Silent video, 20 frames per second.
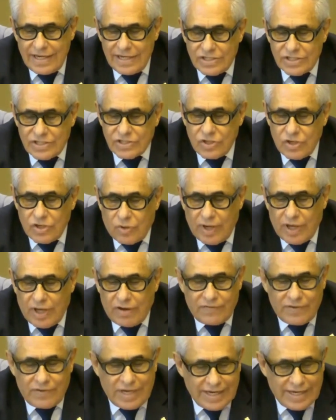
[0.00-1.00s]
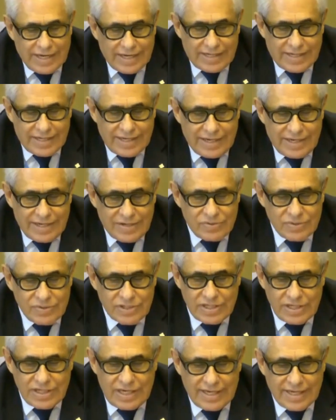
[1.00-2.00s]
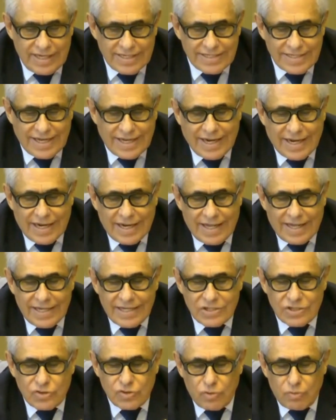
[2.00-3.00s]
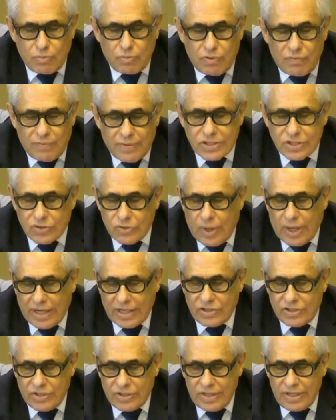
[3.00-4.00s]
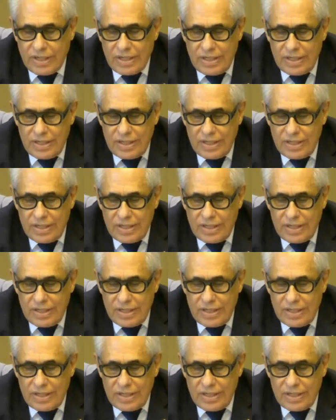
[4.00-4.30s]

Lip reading: Each story of dignity, resilience, and neglect should move us to action.